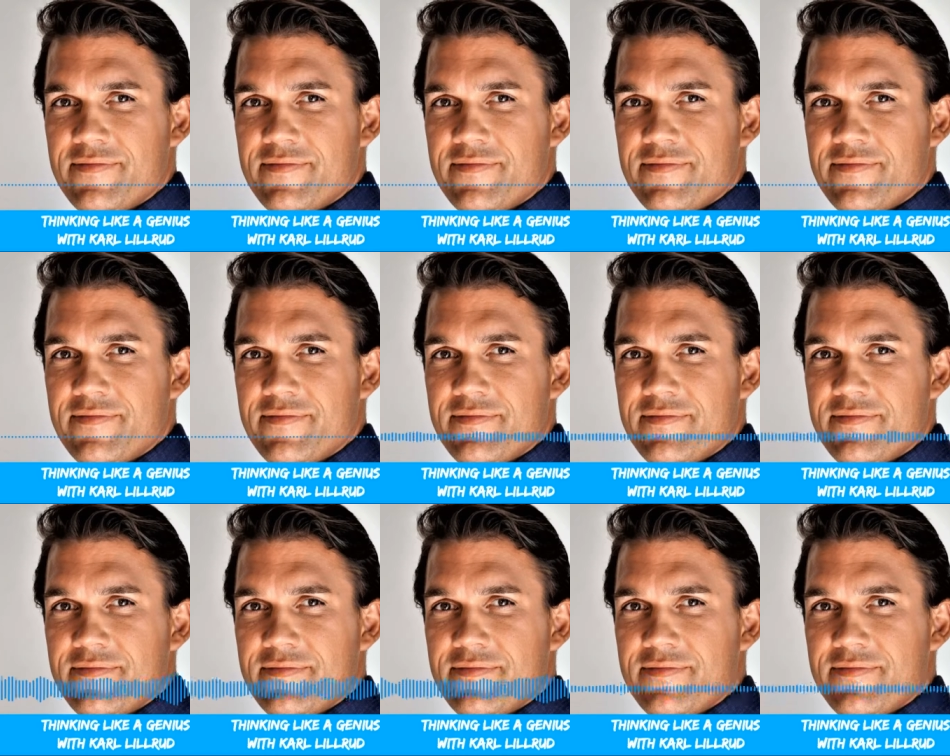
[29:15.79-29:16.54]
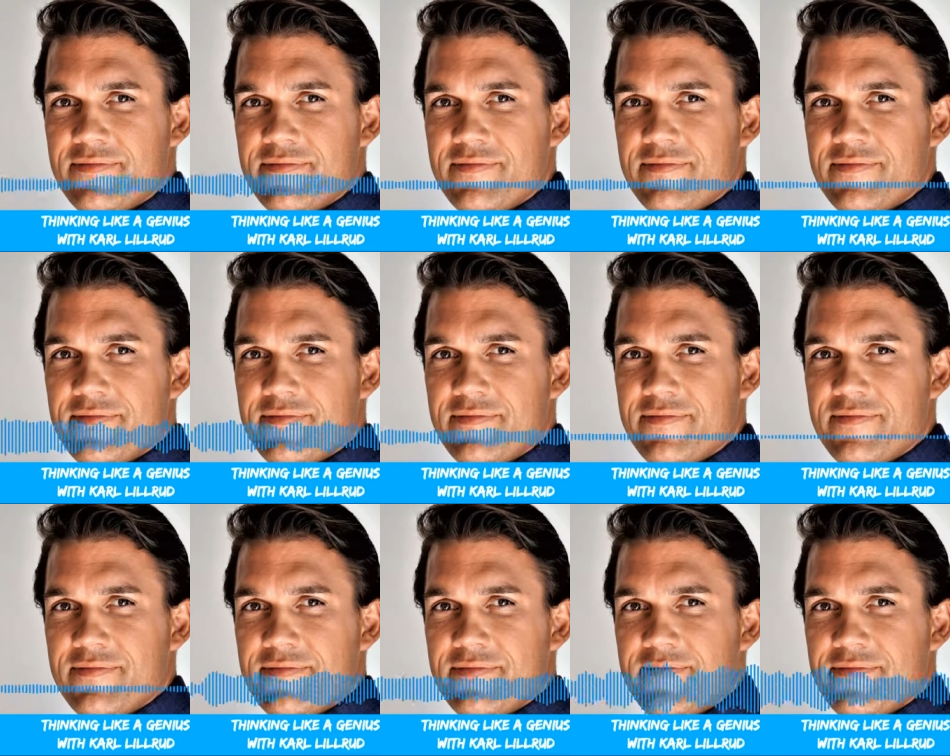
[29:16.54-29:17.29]
but when it comes to the
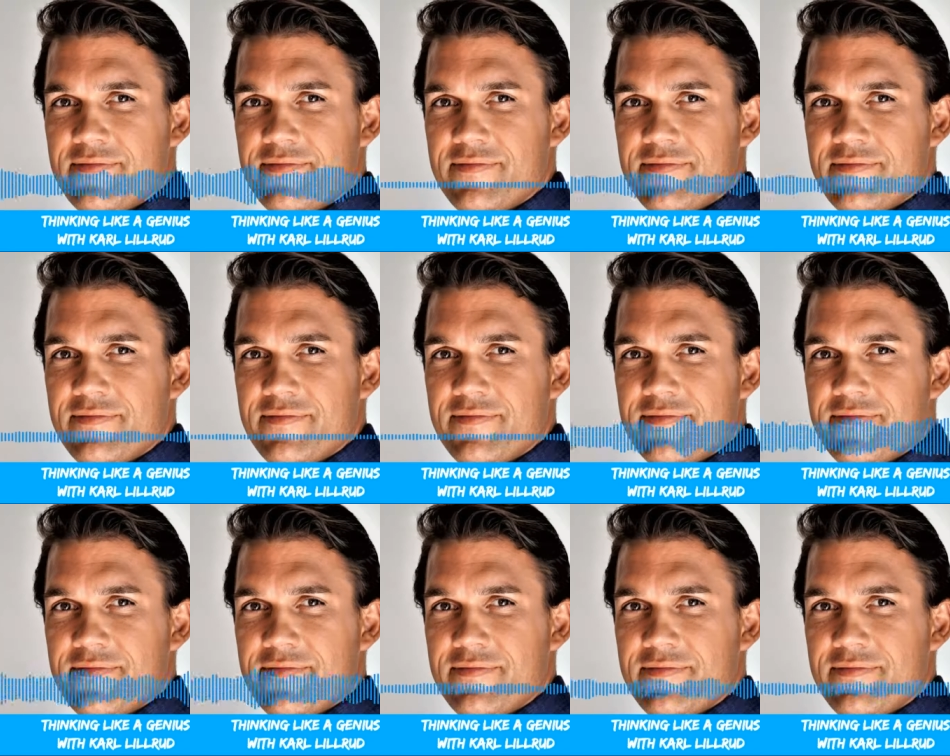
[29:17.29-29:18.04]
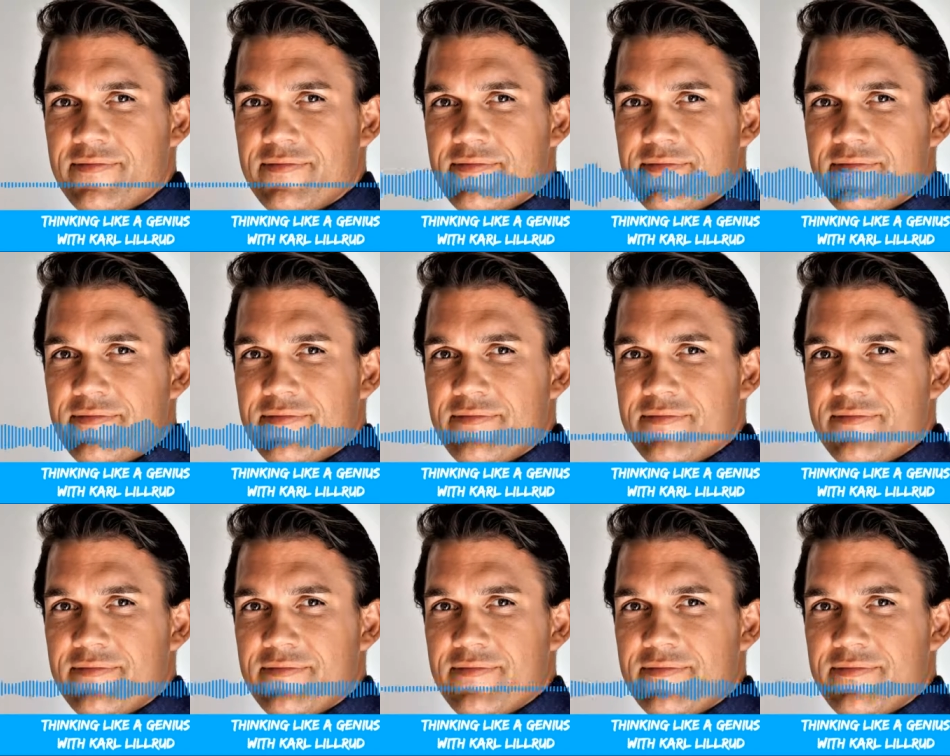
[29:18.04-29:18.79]
development side, it's very
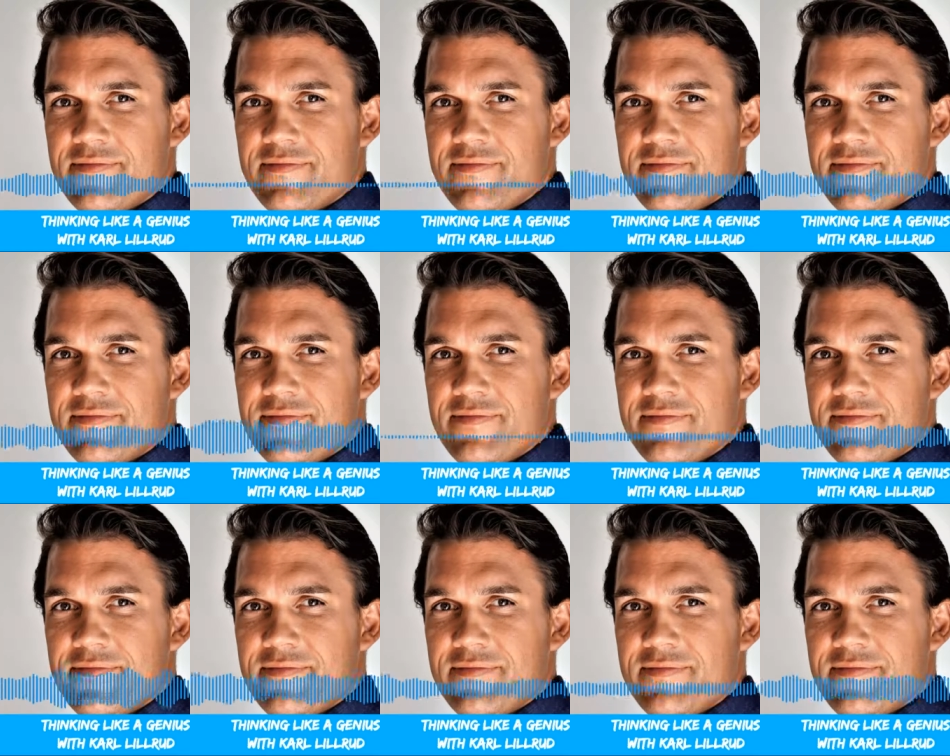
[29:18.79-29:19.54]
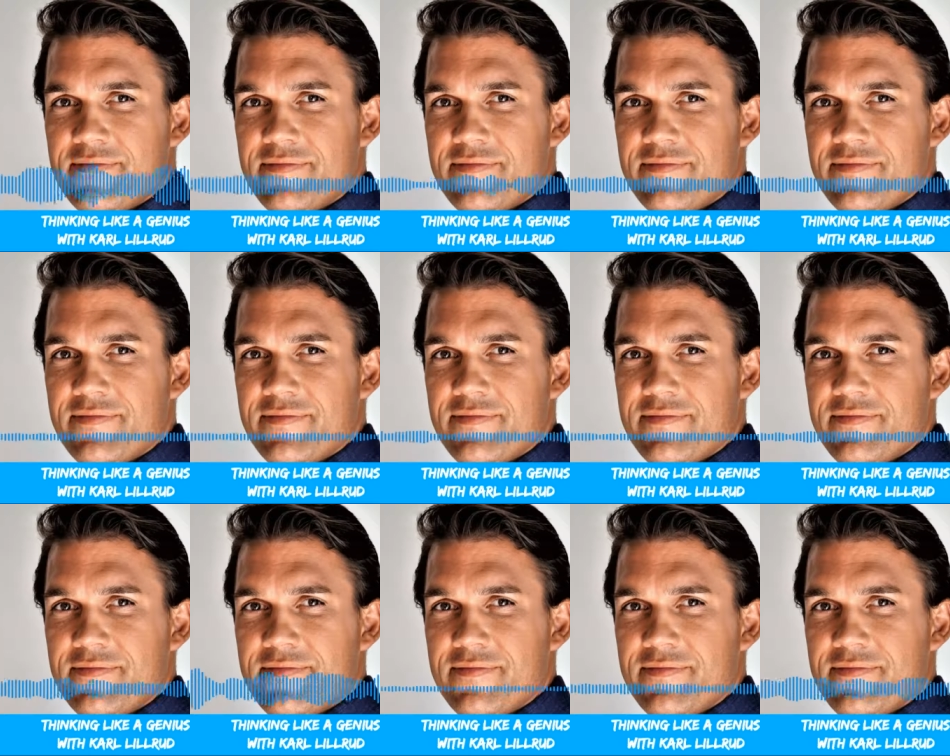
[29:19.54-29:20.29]
it's a lot more organic and
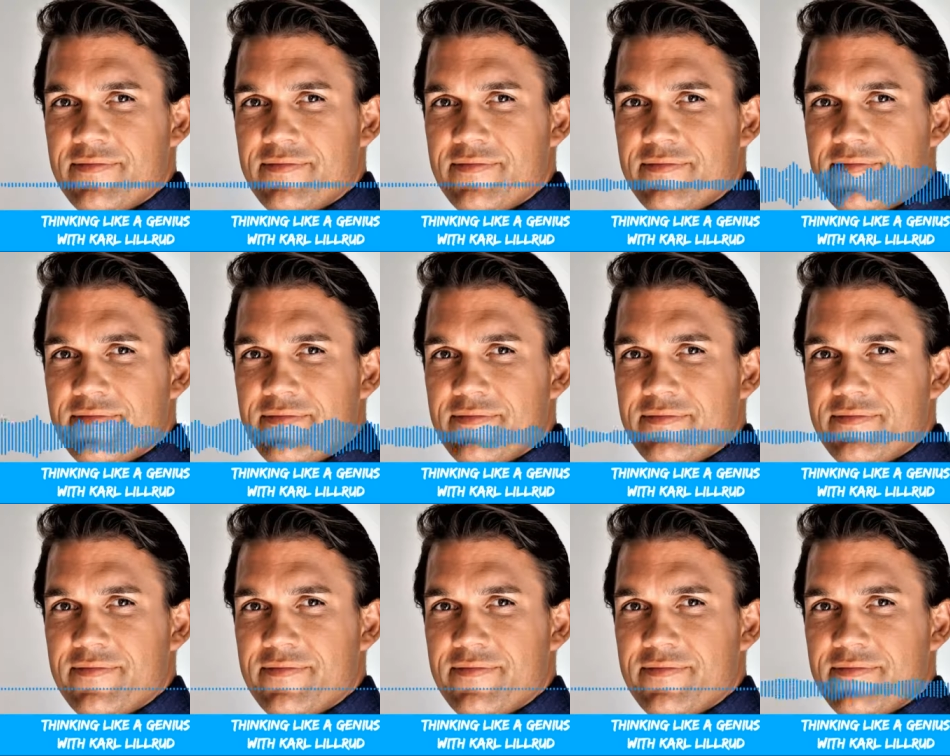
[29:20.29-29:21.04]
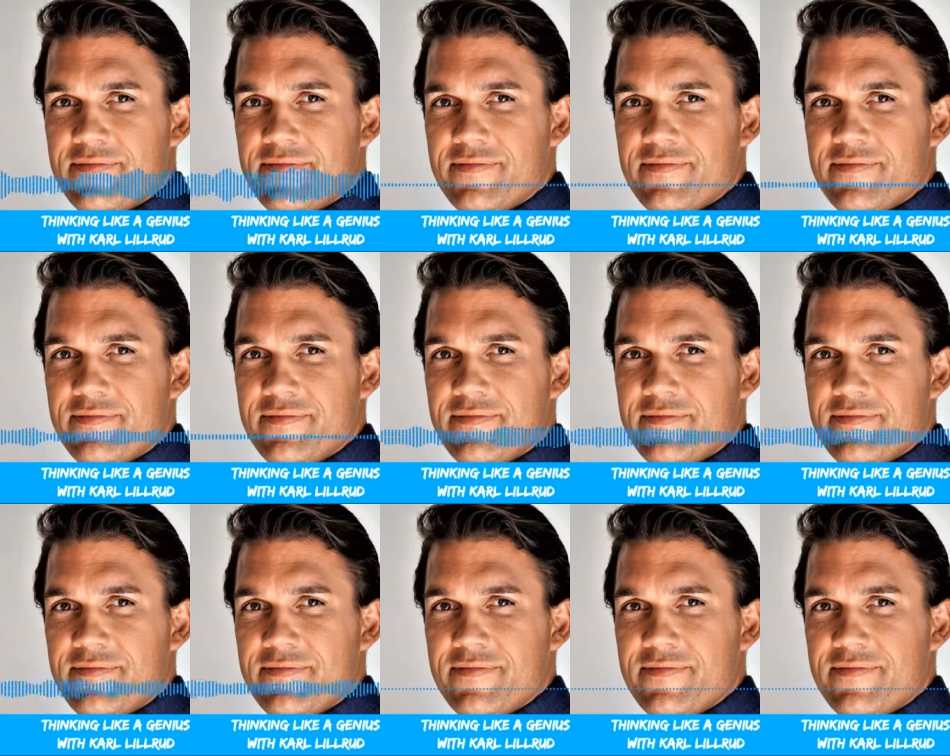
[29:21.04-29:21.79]
a lot more fluid for it to
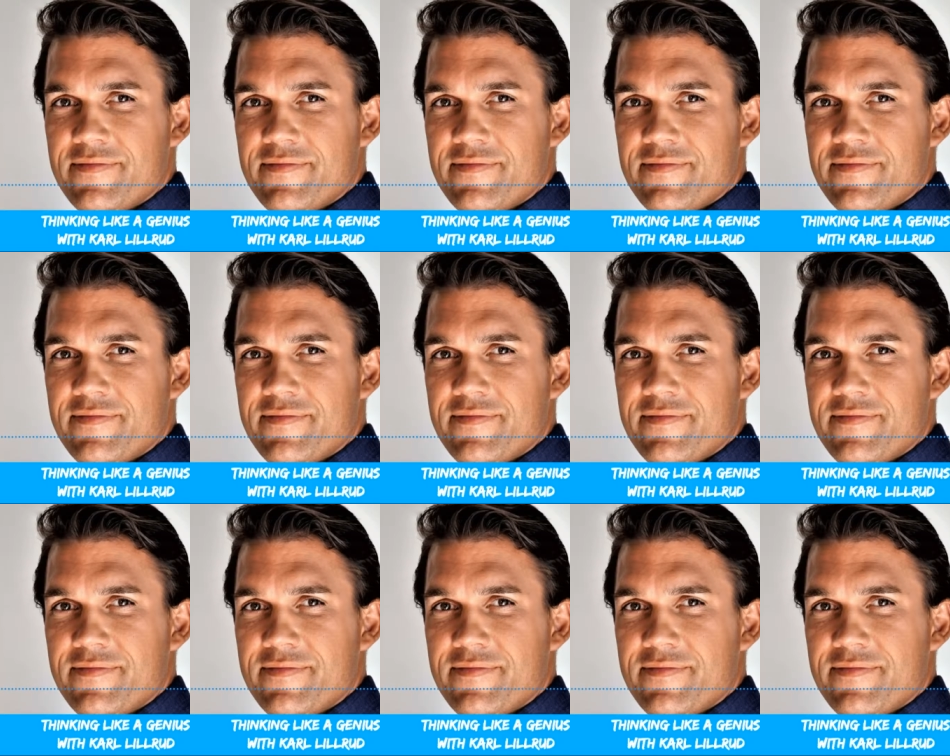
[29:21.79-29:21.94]
be